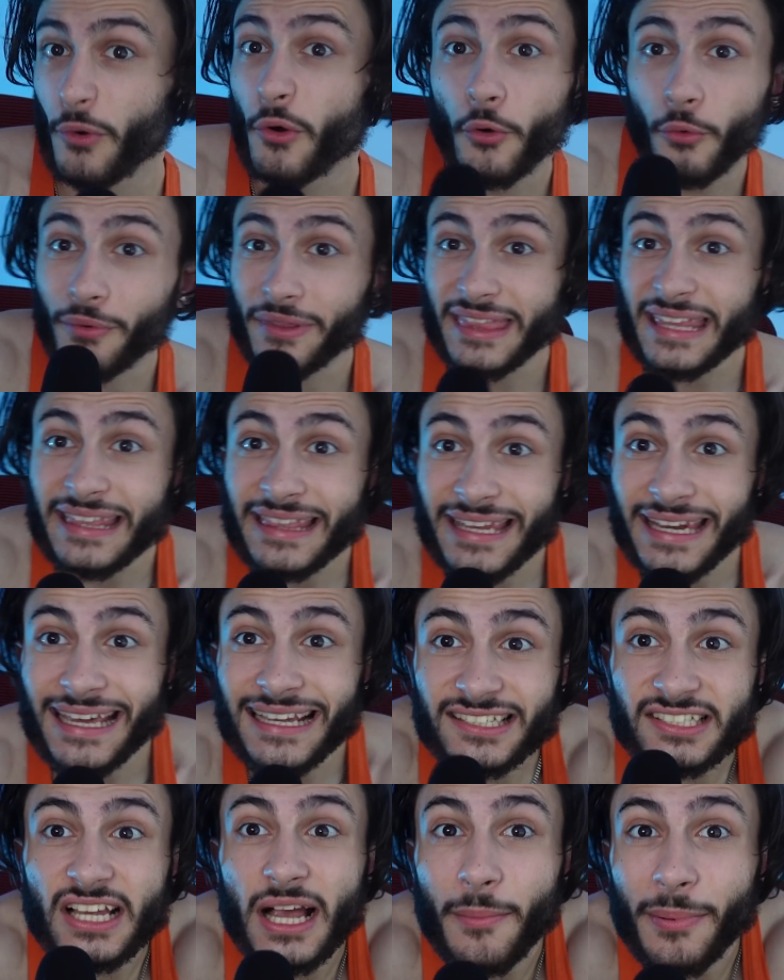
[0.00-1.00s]
or within the
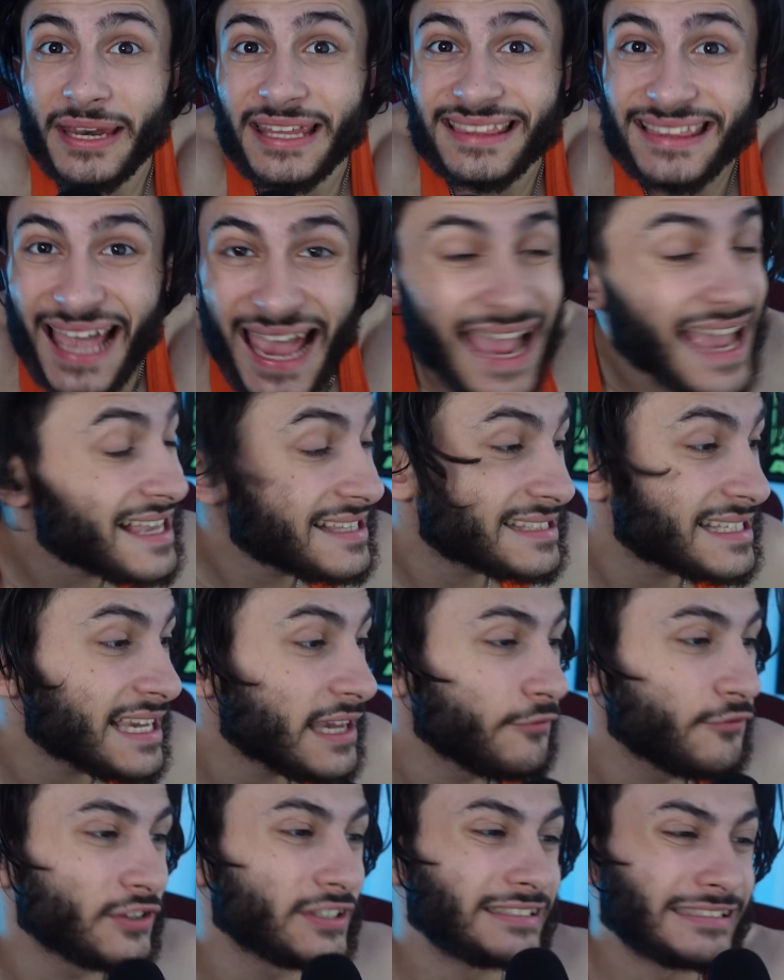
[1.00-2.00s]
next couple of days
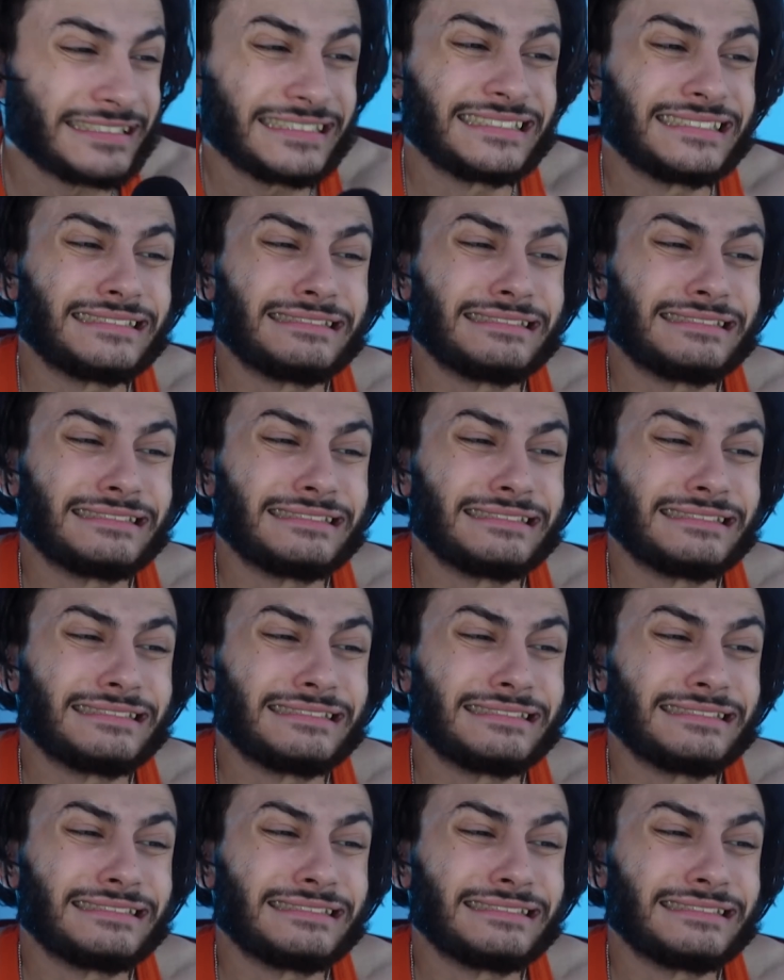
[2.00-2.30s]
even.